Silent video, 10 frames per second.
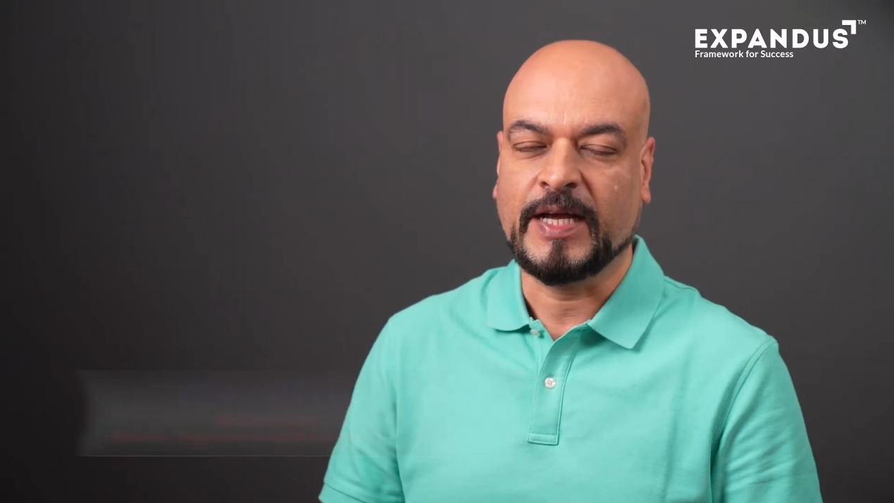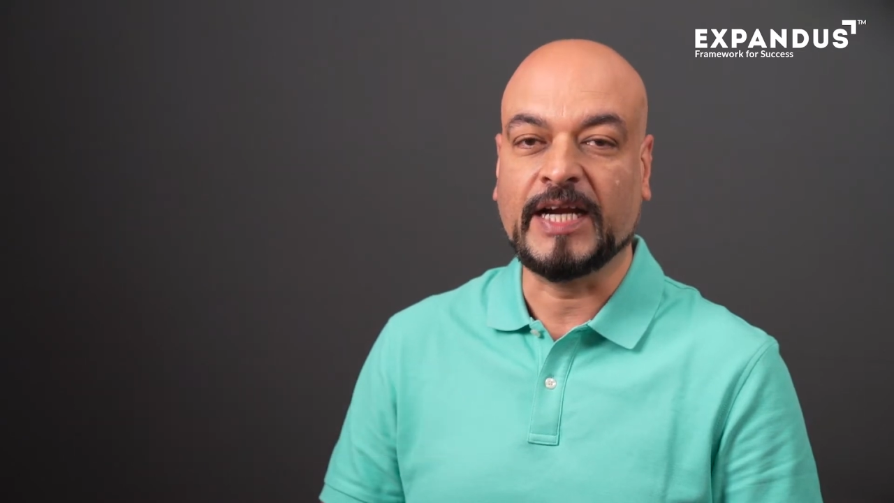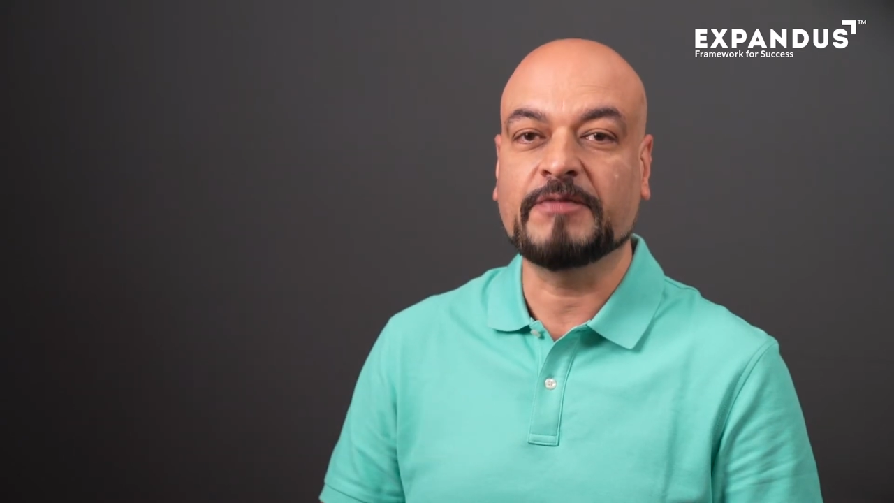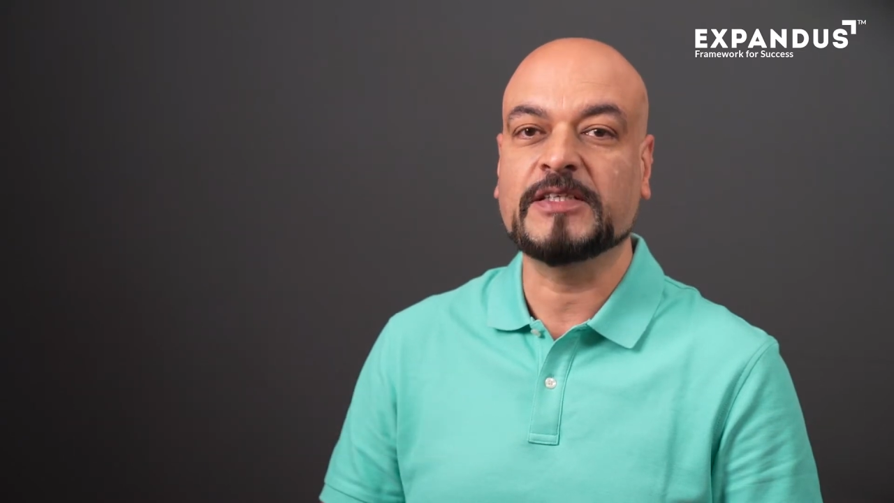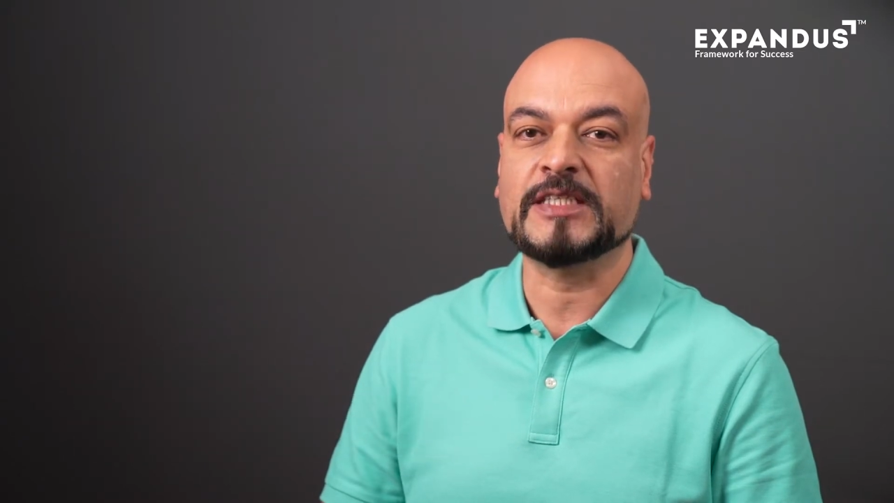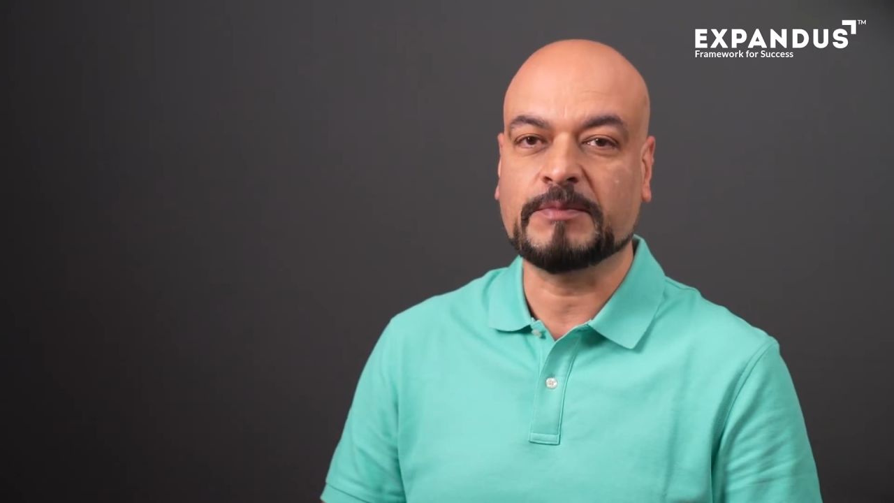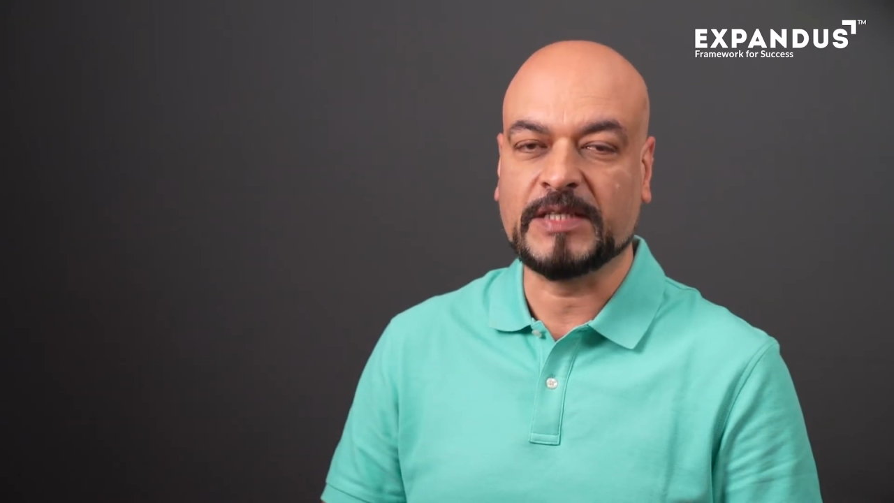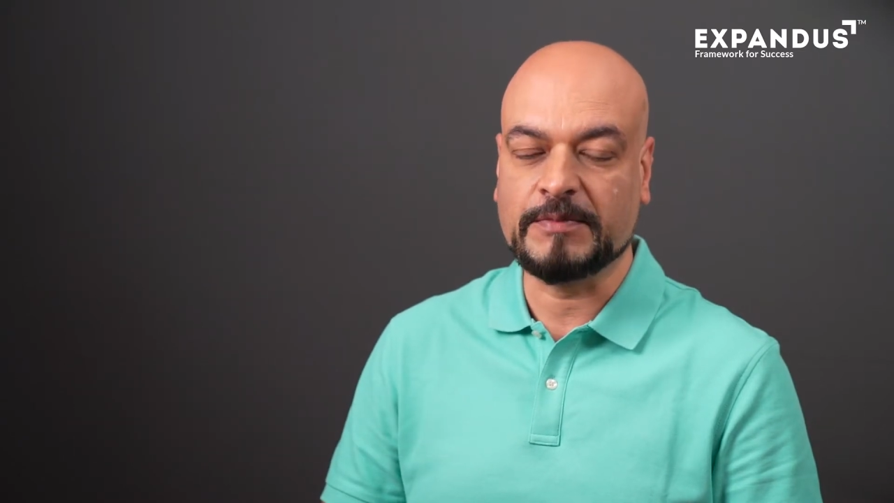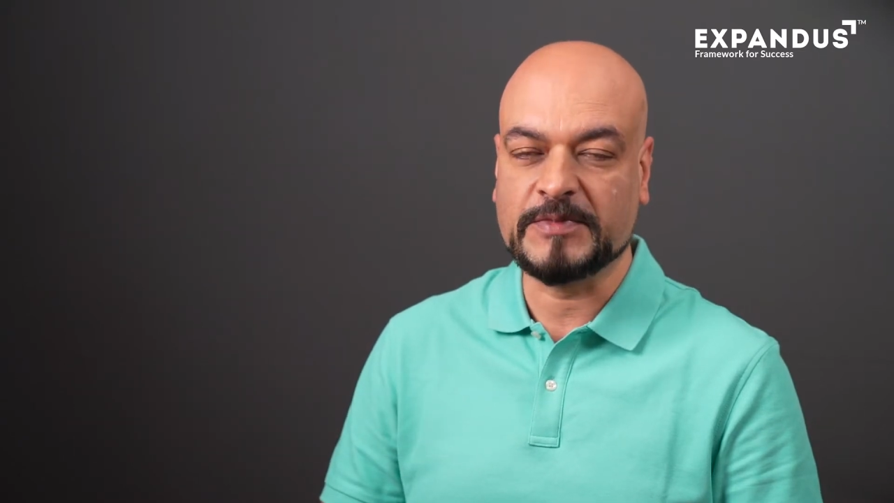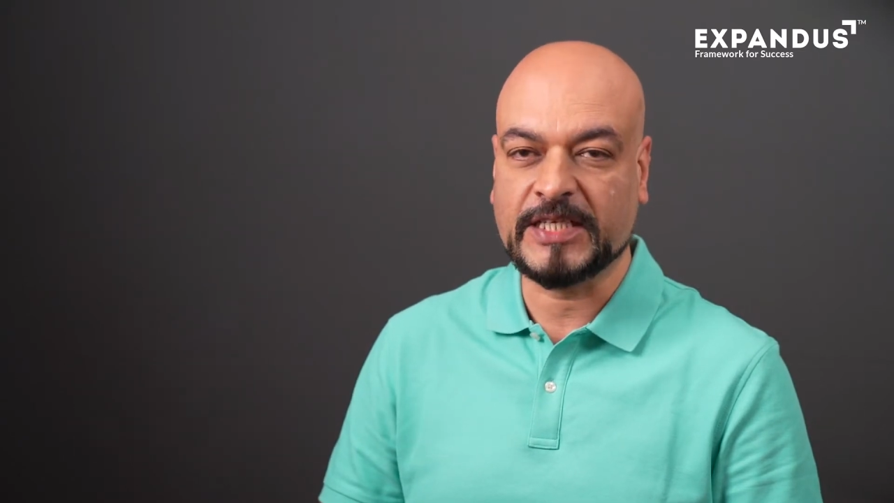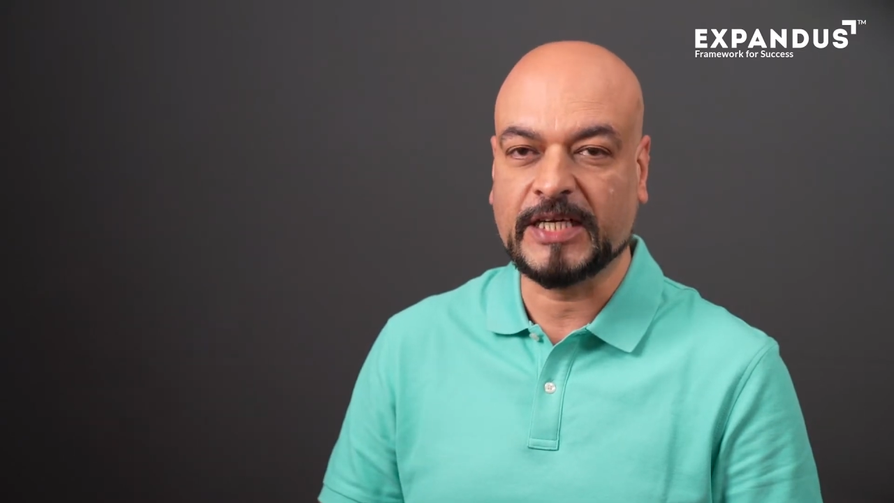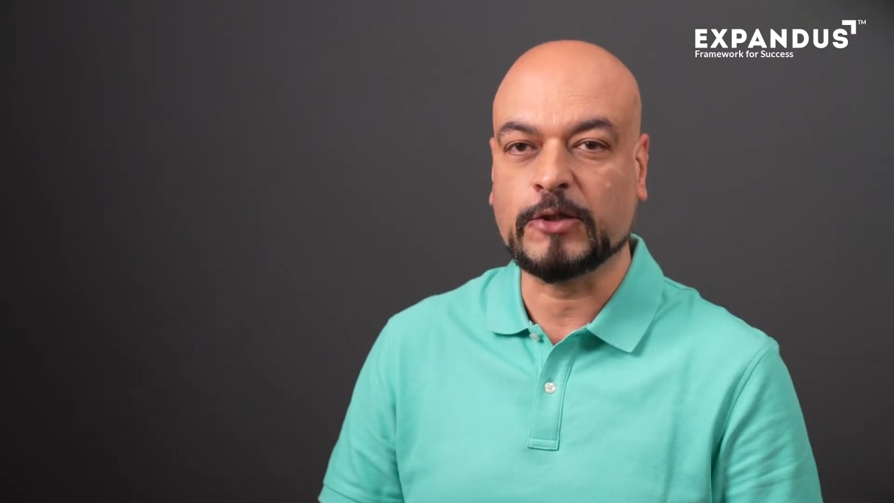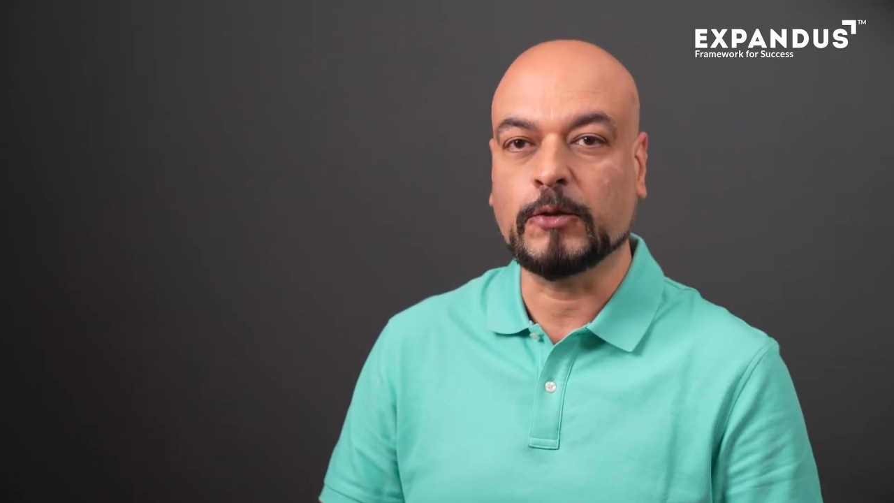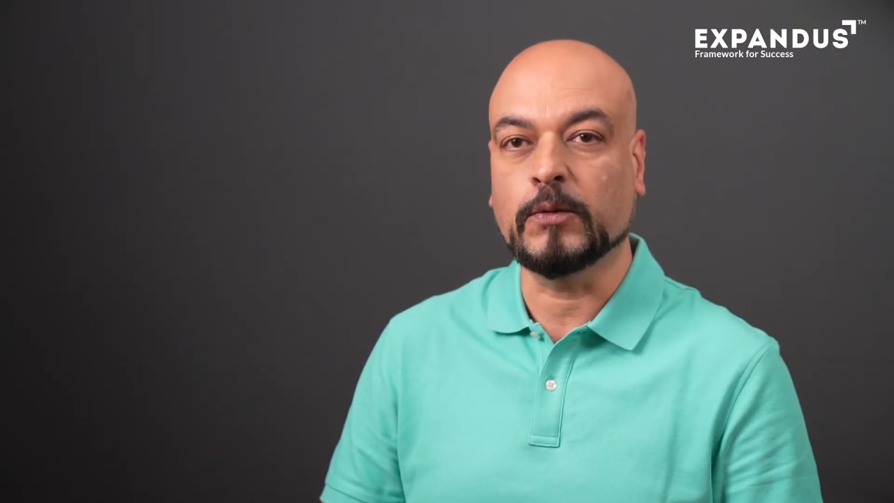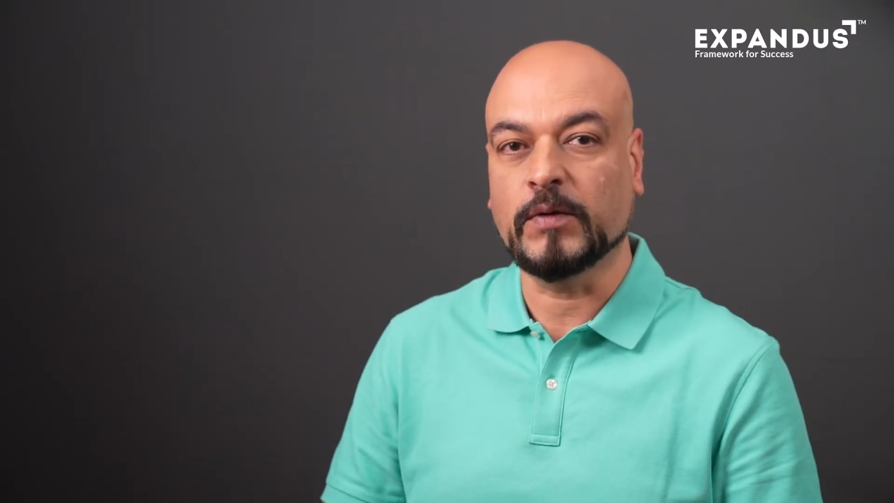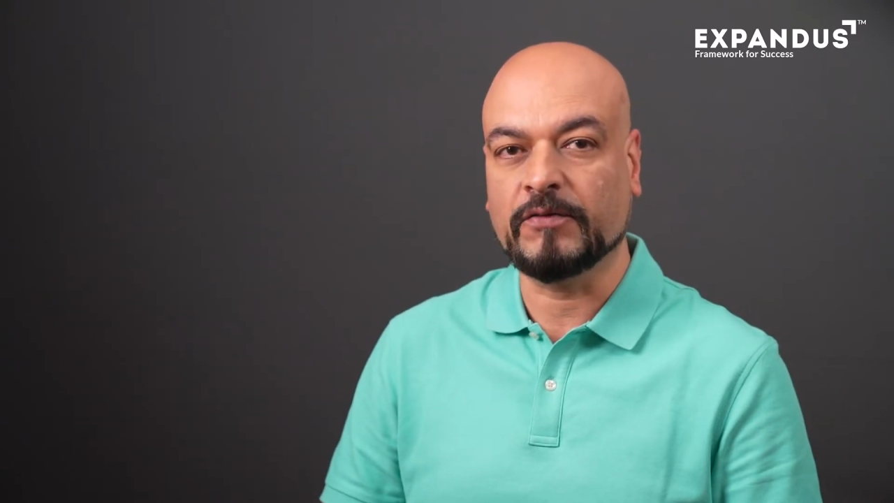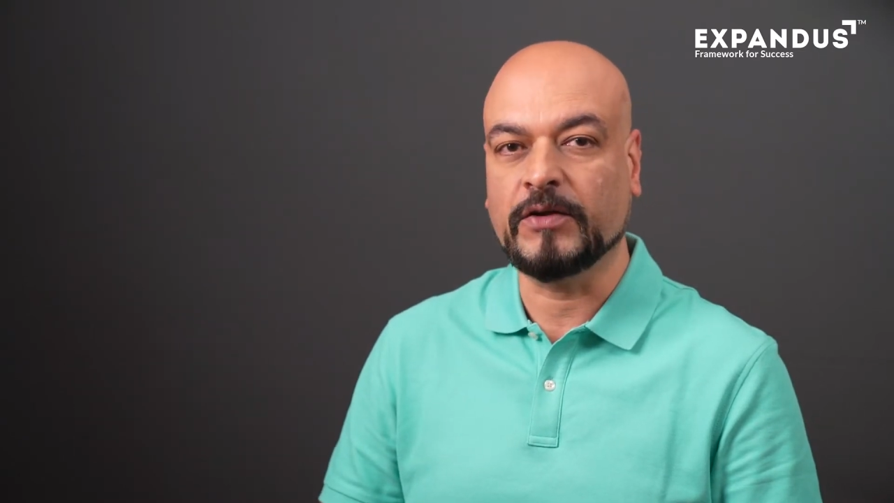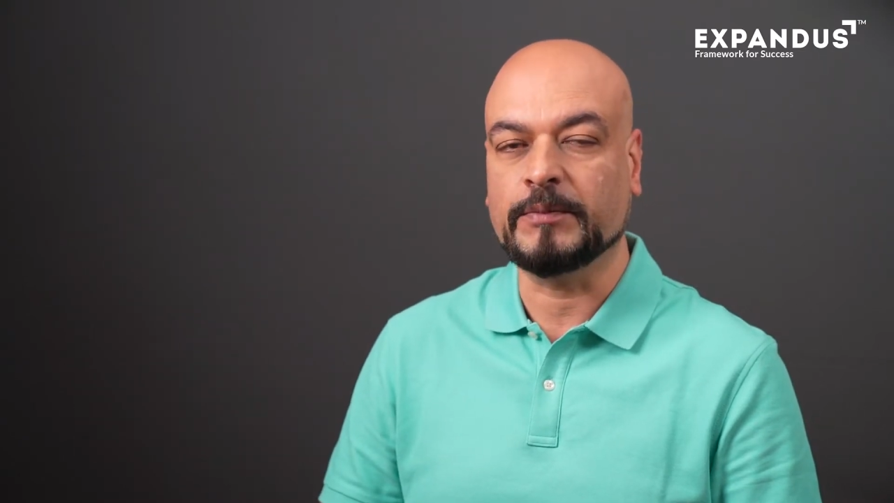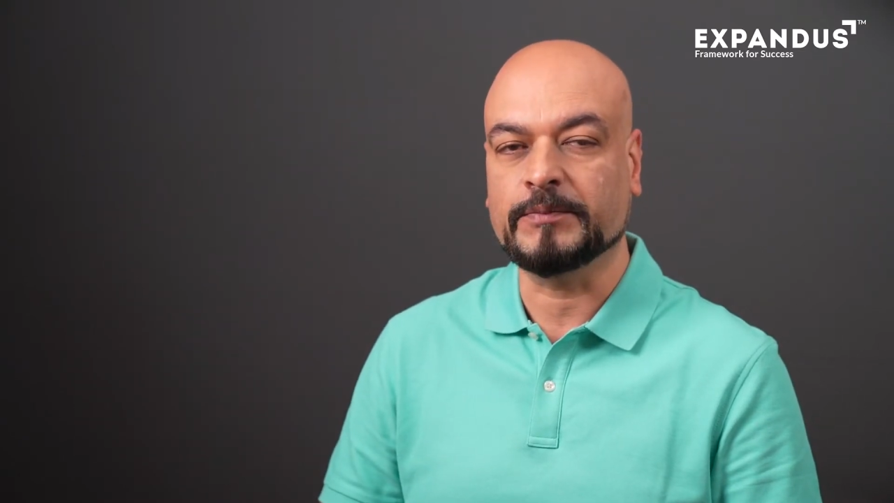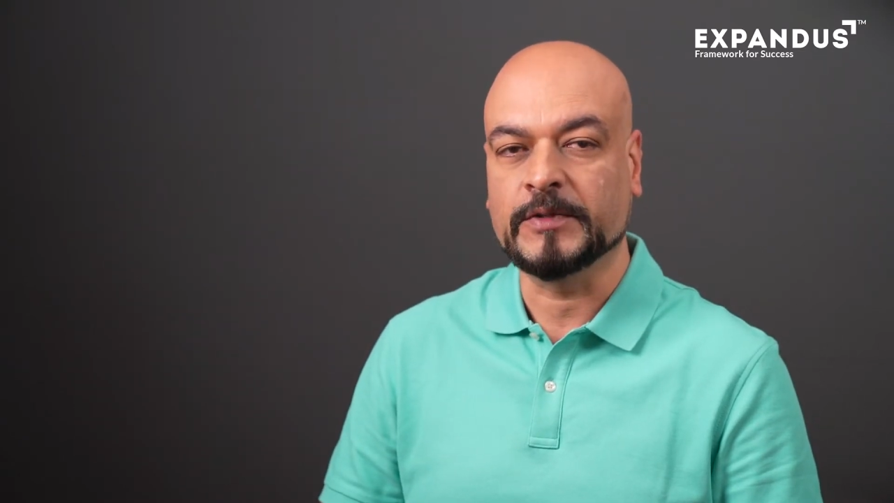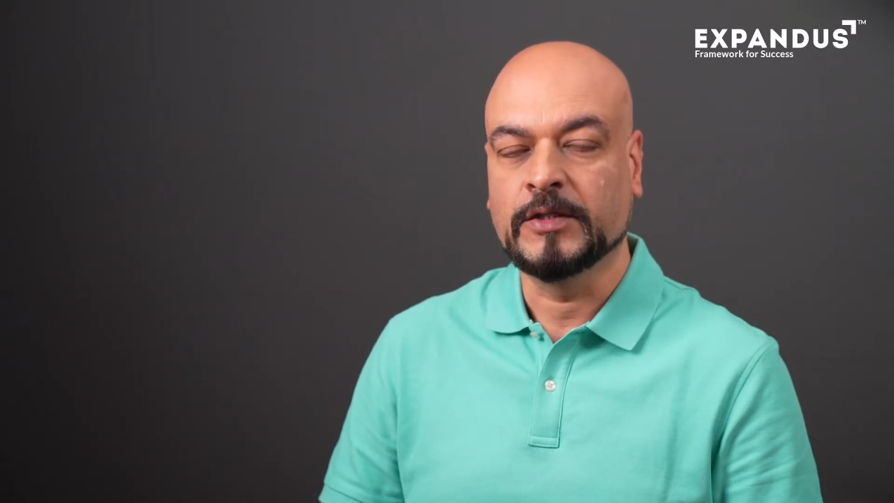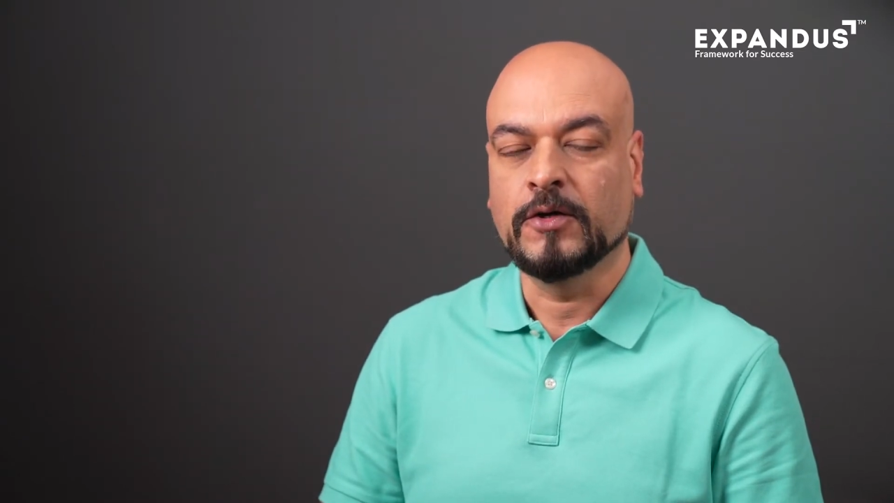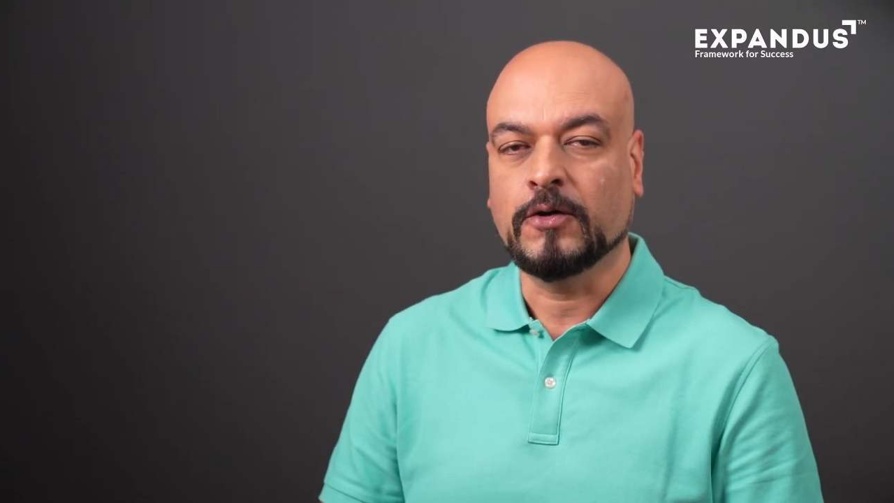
And we sometimes get overwhelmed